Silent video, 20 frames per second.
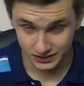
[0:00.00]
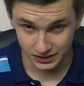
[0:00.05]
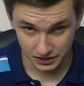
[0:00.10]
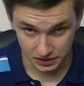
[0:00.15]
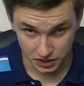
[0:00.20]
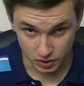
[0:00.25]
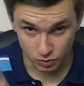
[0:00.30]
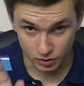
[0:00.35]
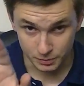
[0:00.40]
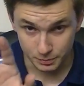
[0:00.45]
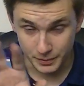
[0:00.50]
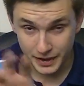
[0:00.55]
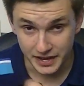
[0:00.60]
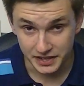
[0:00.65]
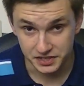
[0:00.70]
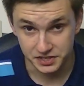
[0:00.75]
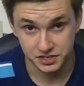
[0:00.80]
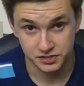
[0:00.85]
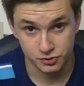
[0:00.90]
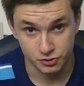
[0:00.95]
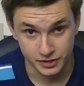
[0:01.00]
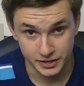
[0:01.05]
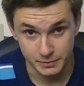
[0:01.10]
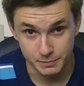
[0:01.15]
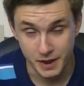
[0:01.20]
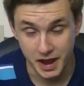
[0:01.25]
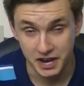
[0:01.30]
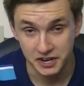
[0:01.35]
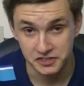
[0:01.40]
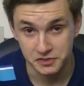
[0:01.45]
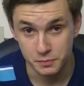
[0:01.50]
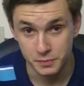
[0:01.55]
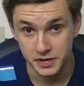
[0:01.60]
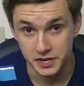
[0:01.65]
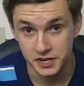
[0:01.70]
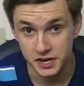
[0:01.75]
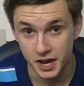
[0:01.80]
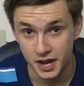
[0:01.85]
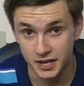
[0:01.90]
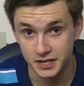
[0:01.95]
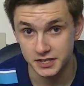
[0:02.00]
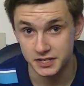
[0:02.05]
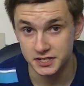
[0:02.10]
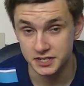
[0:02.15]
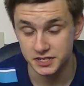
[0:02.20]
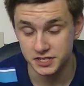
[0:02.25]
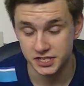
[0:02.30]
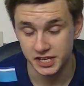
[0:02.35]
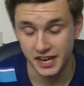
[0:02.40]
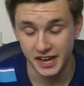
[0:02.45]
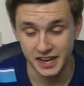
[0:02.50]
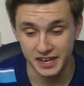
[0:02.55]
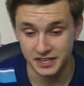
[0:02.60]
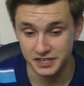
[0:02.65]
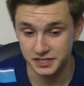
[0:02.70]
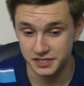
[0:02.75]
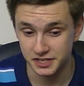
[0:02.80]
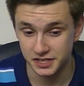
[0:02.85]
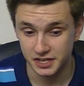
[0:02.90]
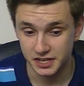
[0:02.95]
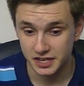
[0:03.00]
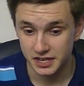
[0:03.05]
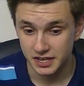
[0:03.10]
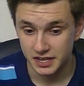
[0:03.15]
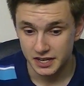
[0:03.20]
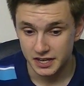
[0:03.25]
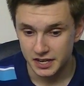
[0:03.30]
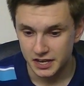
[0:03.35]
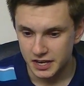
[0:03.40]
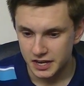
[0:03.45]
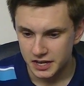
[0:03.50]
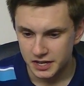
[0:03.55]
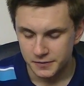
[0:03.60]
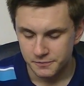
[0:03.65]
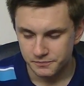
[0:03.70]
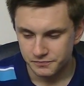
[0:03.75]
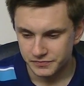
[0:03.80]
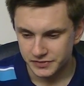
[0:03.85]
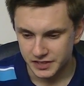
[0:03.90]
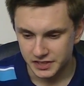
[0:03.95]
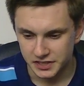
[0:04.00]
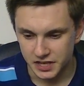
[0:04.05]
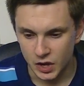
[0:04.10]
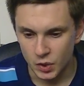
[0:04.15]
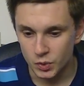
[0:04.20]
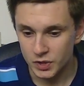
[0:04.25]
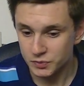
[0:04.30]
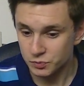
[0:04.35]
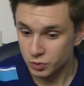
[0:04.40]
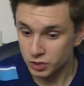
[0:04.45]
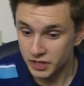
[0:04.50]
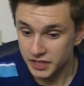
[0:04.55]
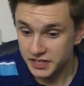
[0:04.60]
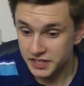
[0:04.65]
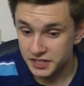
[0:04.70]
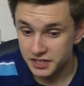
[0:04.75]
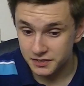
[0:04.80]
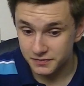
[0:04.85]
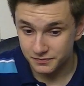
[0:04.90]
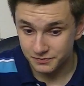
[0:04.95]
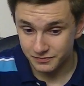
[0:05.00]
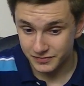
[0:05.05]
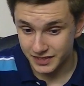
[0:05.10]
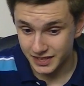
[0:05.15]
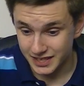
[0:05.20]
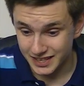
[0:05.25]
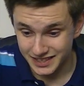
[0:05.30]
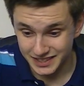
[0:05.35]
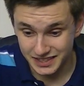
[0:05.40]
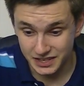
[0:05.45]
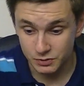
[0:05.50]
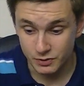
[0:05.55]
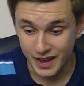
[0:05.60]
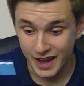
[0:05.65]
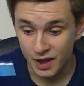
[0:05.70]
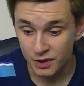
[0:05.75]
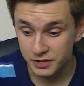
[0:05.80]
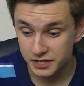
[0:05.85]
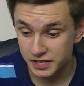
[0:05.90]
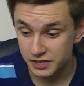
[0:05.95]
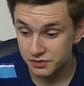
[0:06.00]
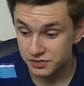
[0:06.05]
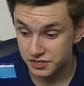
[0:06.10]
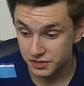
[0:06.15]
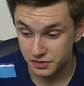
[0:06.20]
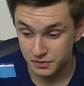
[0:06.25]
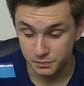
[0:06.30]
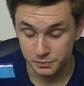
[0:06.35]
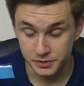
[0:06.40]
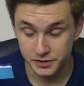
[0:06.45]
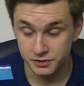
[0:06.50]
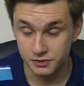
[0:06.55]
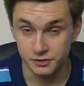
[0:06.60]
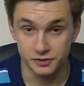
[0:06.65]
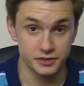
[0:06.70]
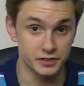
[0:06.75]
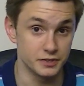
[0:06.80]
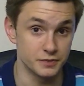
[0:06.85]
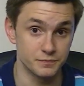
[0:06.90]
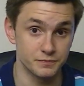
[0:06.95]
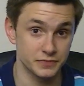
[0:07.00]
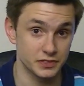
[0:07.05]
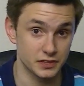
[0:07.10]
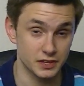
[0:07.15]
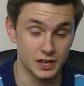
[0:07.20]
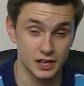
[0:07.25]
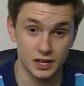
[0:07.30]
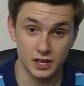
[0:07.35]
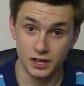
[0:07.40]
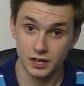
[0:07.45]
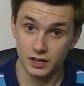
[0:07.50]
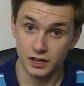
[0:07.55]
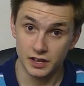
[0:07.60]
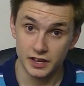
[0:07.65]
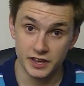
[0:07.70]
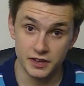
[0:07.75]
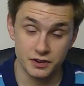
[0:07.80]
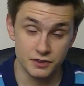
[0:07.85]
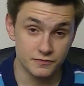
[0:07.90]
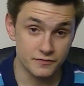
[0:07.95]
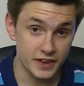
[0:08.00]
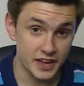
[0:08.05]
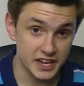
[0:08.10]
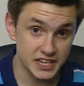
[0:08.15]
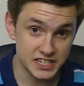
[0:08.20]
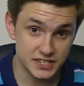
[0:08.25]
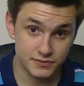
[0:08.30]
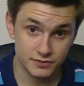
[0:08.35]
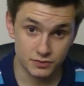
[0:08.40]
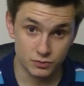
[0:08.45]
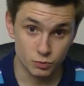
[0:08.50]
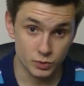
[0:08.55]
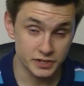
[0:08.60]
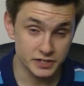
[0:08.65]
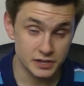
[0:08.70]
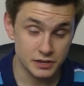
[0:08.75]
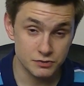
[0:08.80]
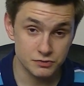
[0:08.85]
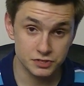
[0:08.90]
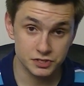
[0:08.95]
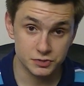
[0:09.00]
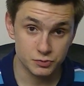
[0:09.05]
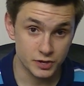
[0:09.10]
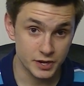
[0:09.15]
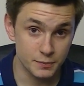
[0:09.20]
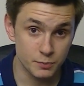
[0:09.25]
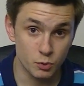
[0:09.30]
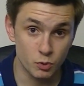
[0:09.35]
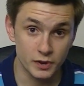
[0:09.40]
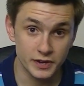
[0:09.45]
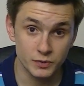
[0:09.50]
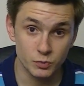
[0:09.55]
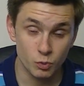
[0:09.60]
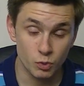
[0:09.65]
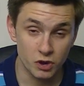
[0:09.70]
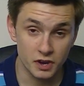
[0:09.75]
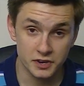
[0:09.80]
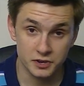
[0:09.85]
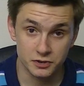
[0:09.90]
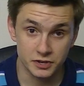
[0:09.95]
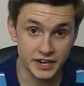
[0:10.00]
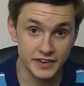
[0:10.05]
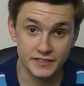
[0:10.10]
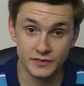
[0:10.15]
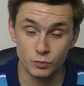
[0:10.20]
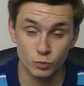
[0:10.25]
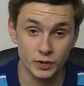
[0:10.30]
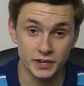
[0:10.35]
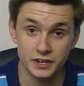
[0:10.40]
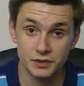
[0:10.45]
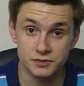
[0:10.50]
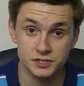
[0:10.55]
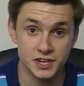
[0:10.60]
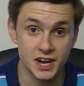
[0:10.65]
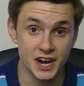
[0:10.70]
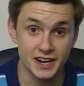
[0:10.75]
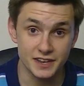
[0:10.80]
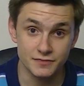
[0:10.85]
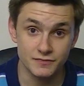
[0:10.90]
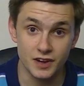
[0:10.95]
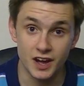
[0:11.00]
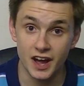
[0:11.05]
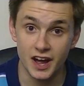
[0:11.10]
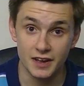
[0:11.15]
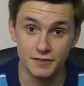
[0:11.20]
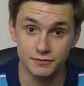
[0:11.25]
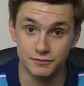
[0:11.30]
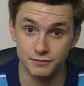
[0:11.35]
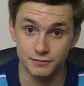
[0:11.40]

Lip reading: going mainstream back in the mid-90s, and no one really knew how to use a computer. The interface for Windows 3.1 or even Windows 95